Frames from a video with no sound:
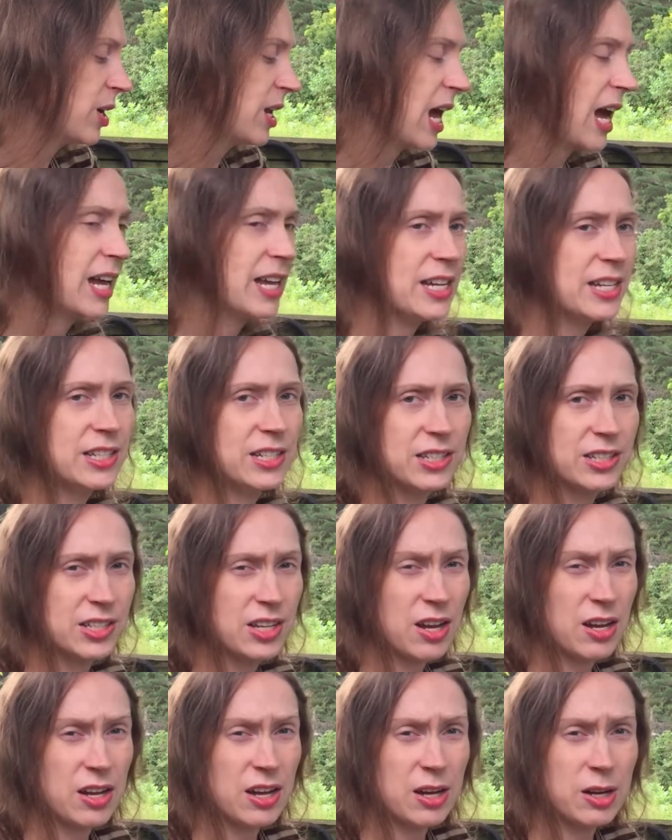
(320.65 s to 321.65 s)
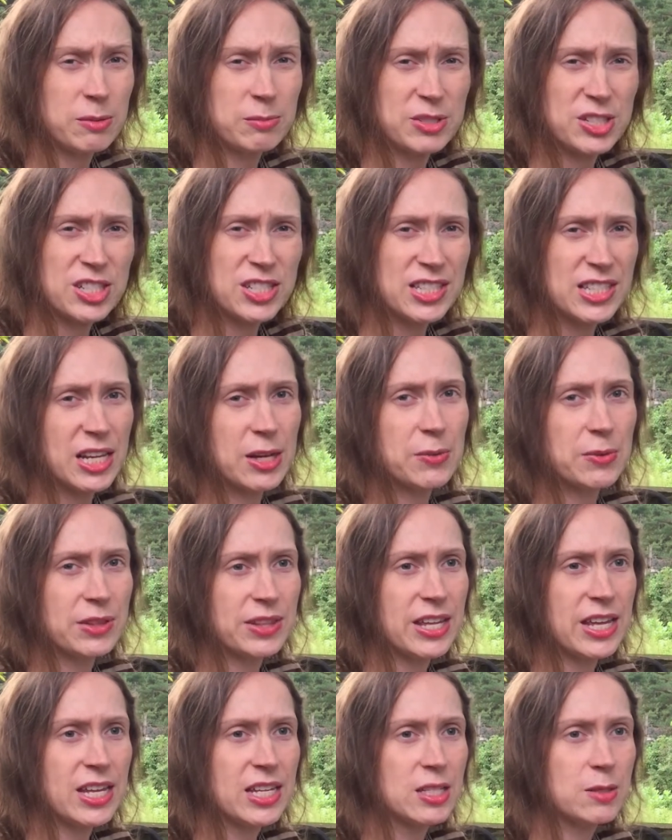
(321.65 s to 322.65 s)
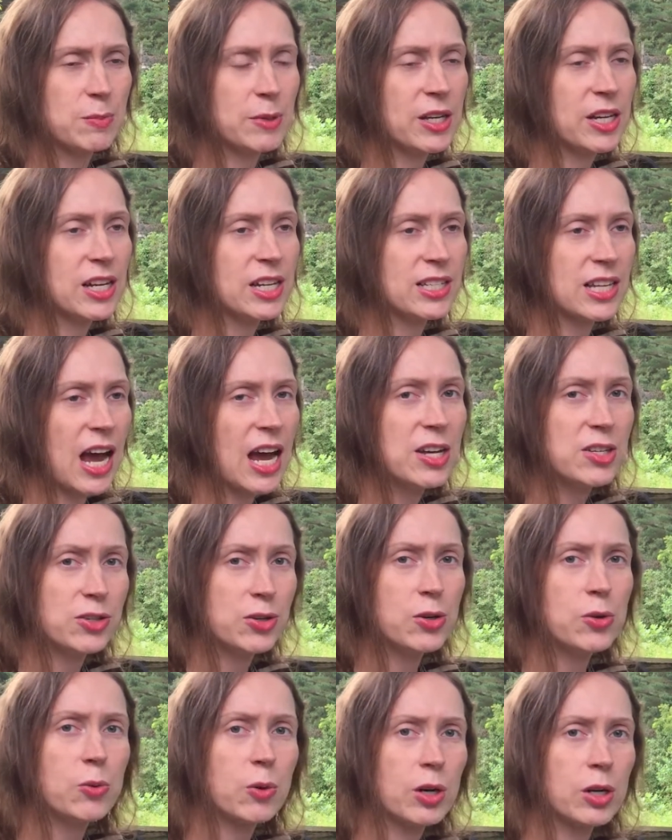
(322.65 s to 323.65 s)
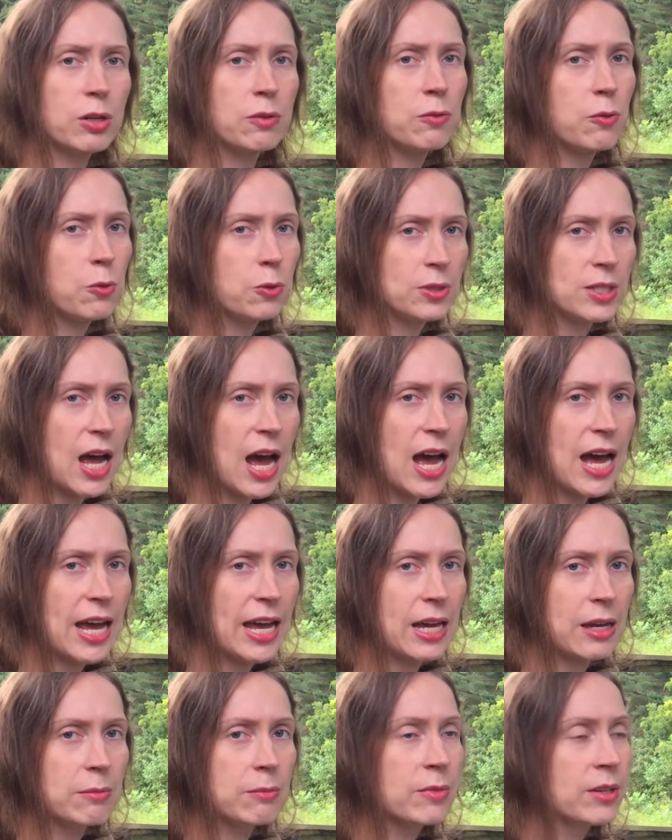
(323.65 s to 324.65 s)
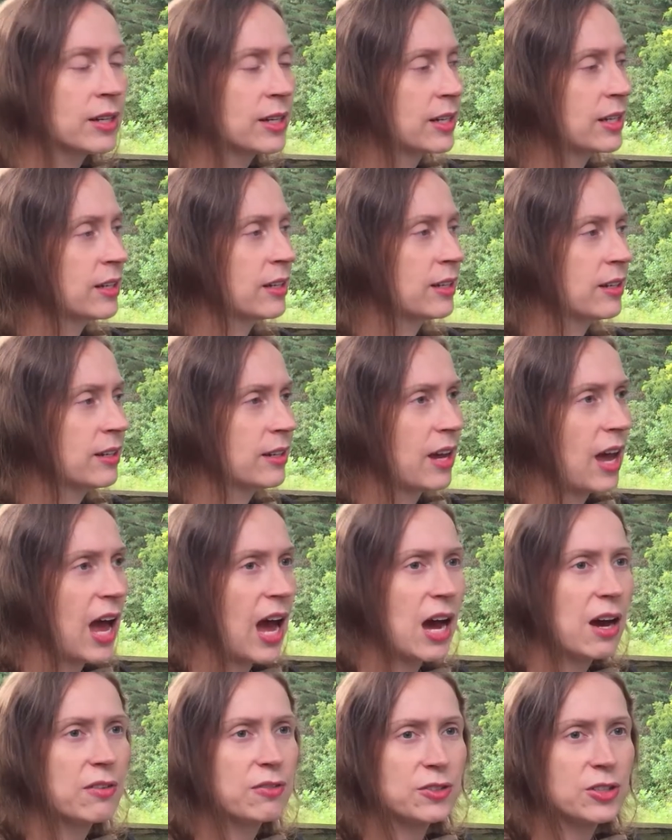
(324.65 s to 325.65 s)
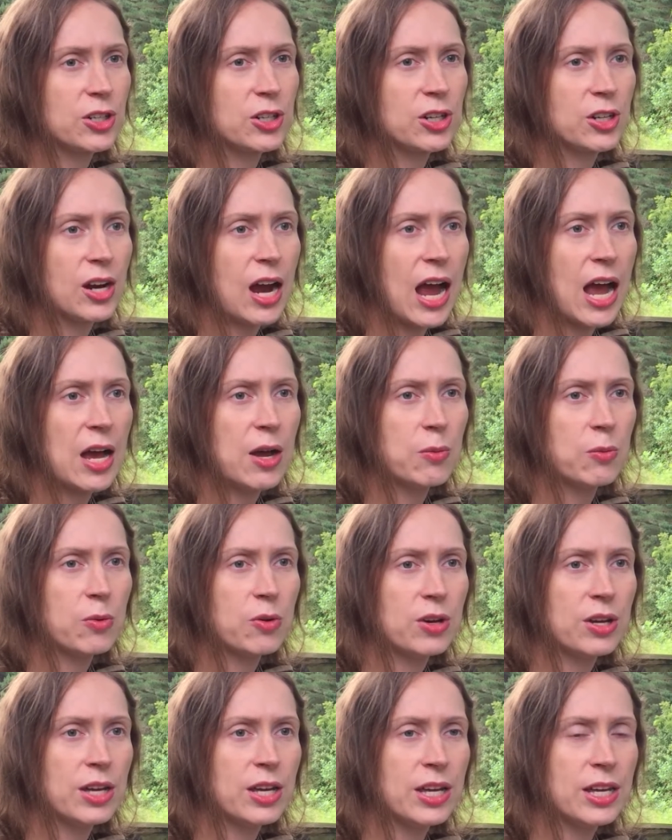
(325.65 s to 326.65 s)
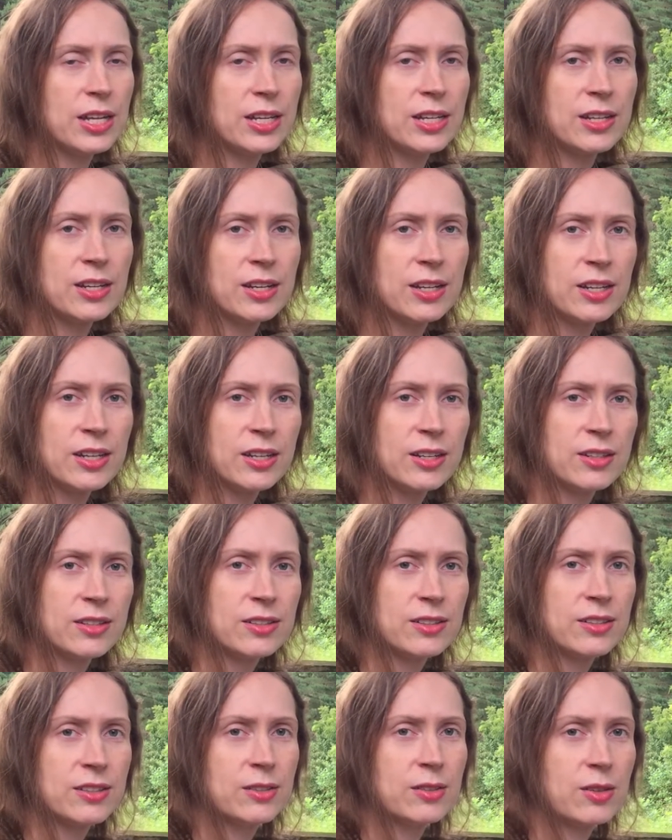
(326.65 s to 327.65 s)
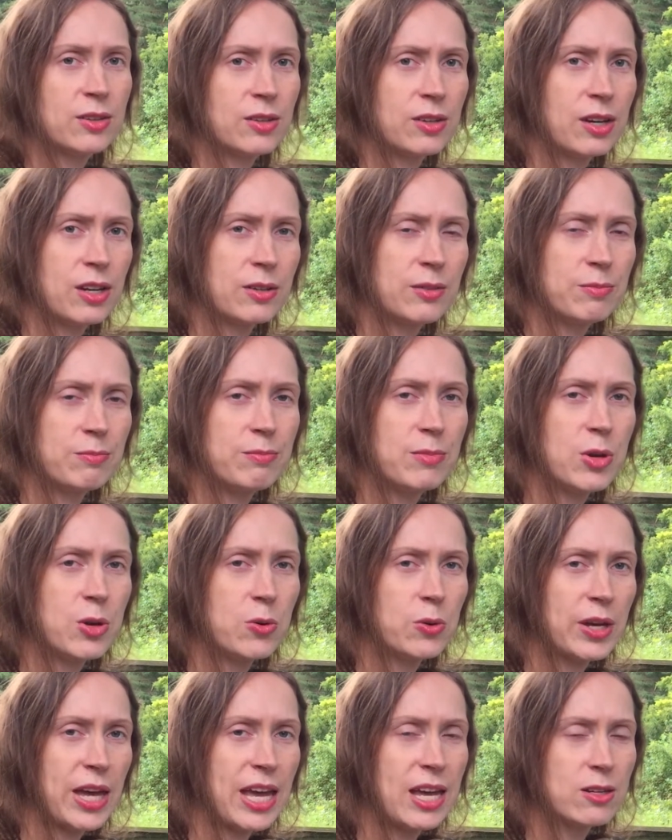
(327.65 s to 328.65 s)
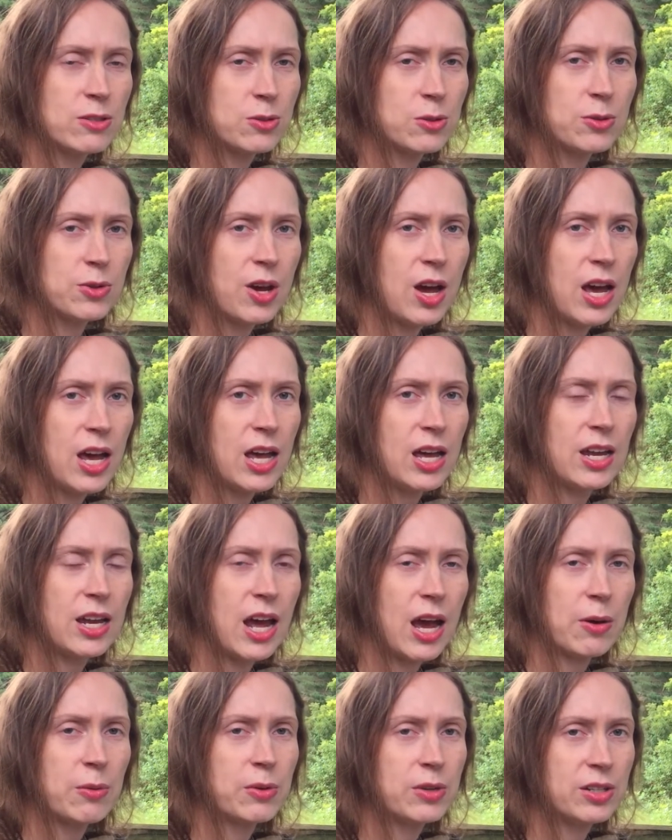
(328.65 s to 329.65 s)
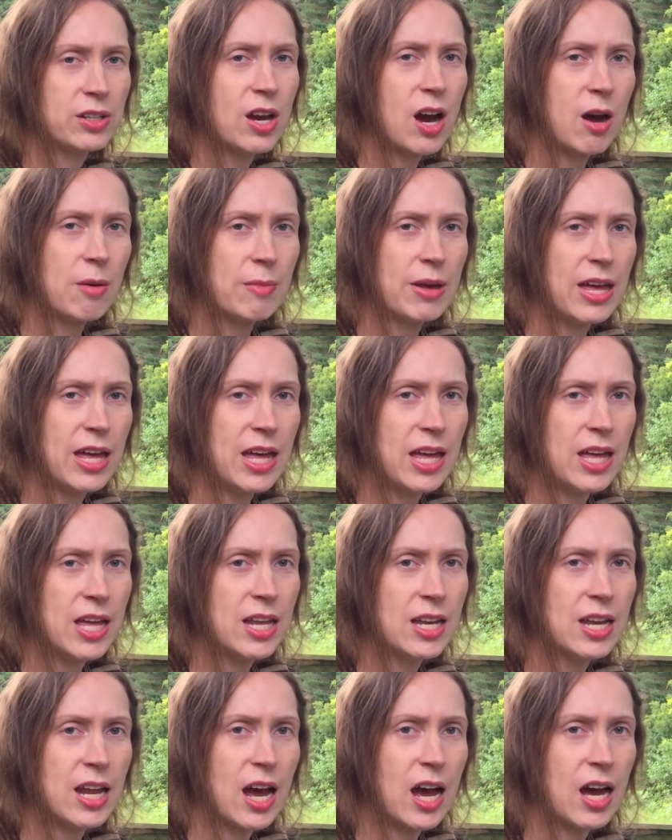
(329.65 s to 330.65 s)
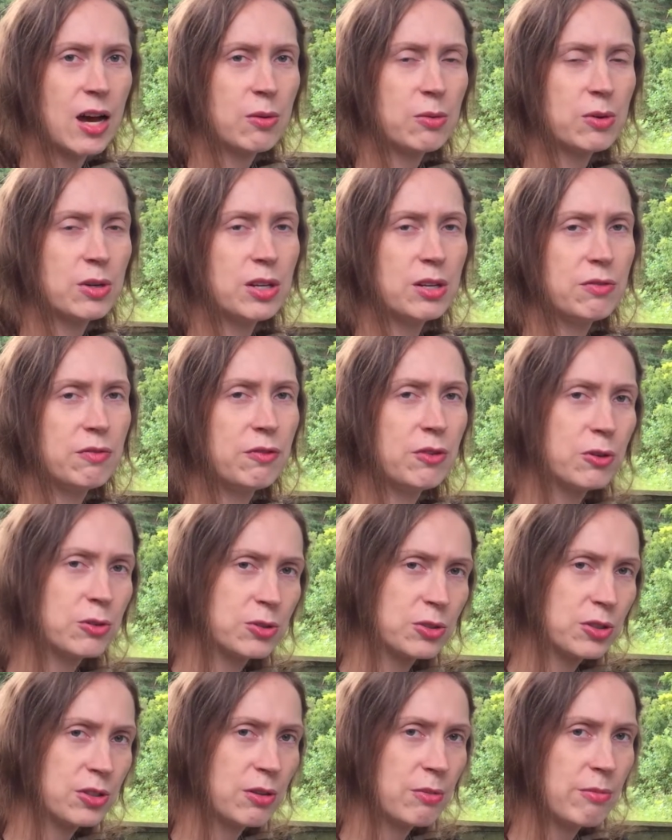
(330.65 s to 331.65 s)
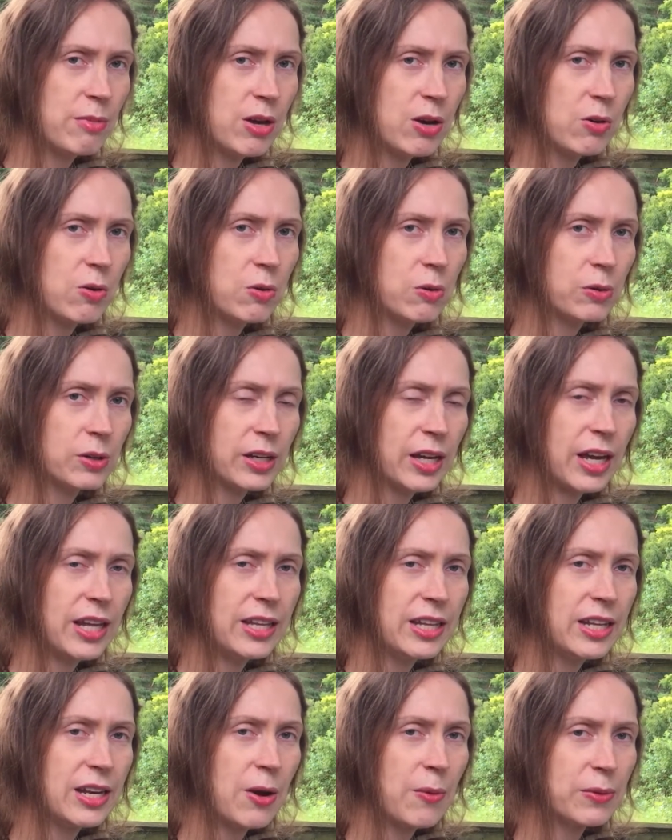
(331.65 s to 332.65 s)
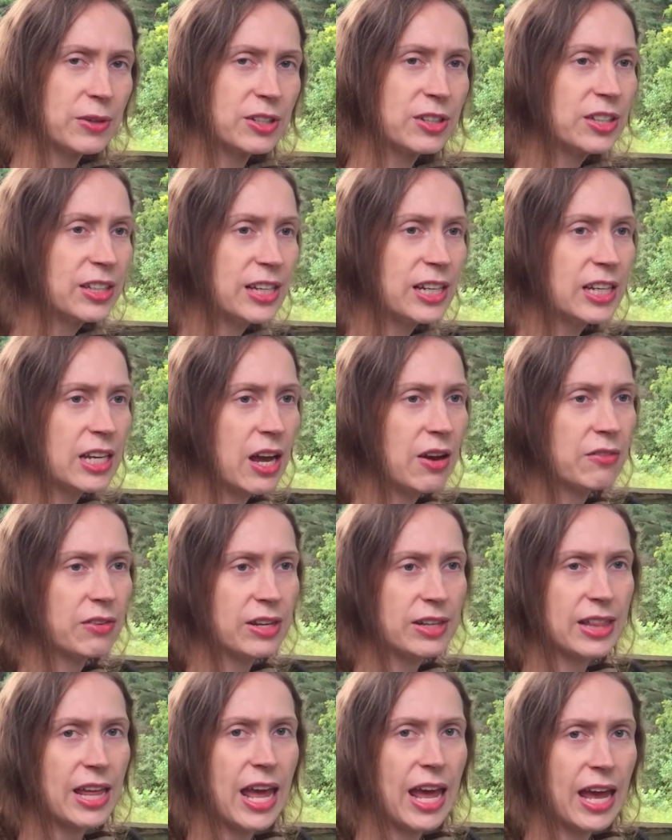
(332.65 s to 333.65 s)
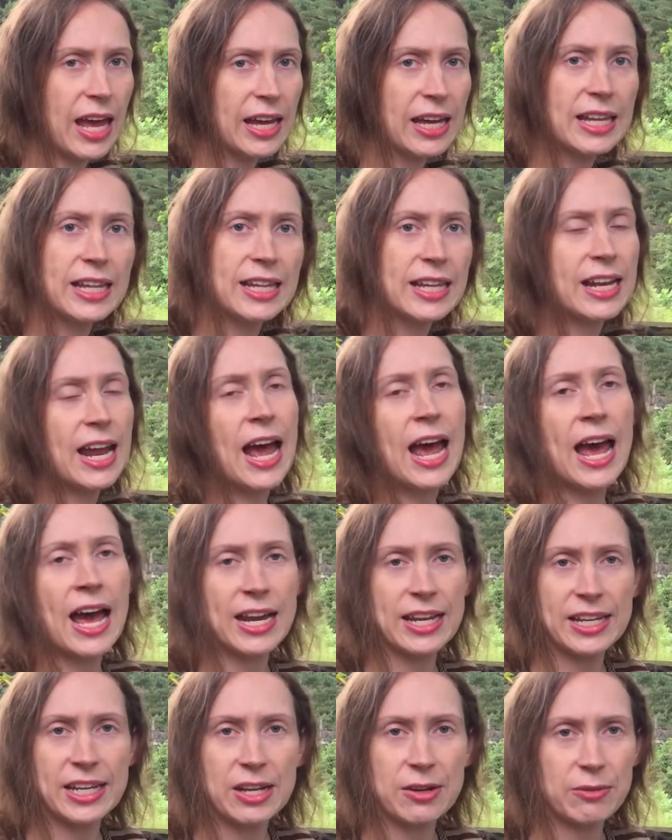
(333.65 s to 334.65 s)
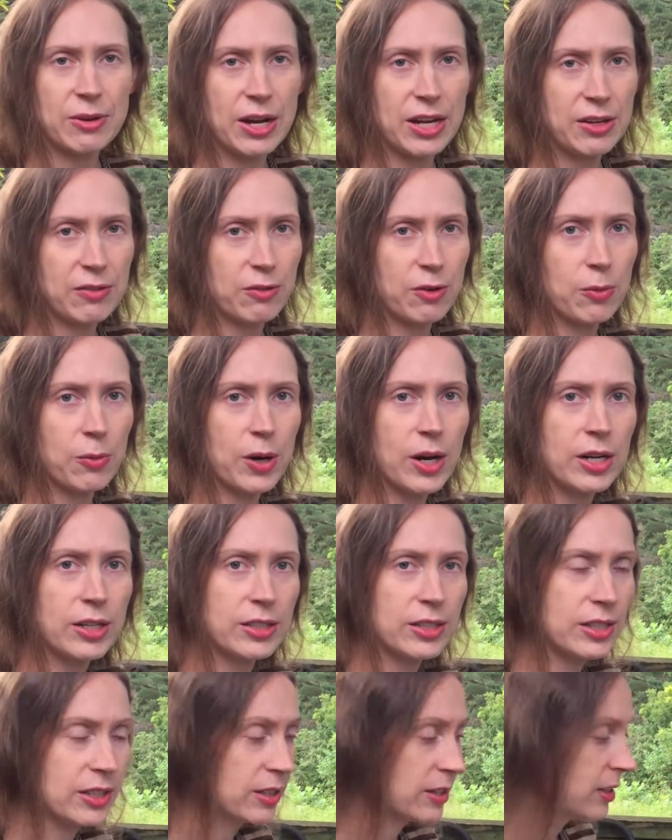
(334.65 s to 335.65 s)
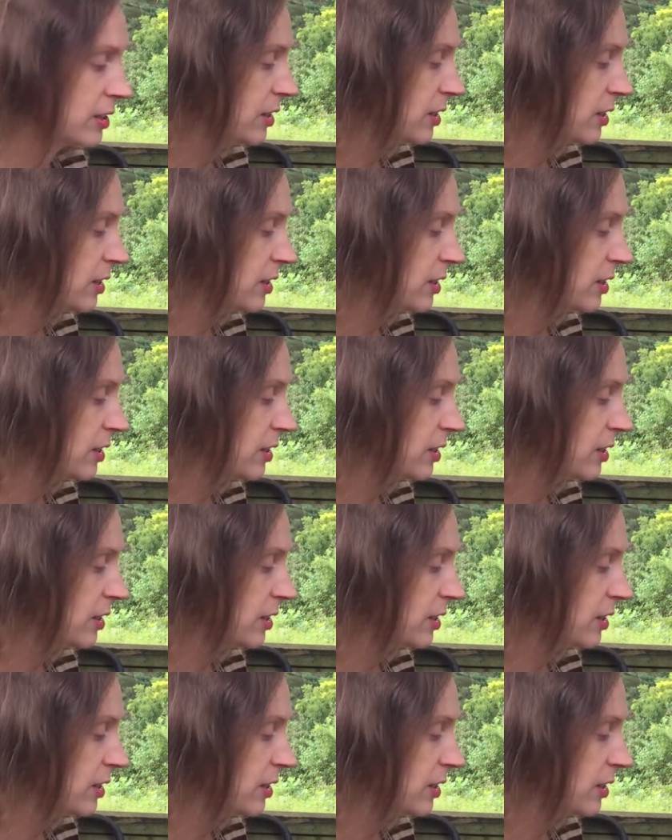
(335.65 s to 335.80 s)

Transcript: But I ended up just sticking with this because I do work full time. After I would milk hazelnut, I would come in, I would filter the milk, and then I would clean everything, and then I had to get ready for work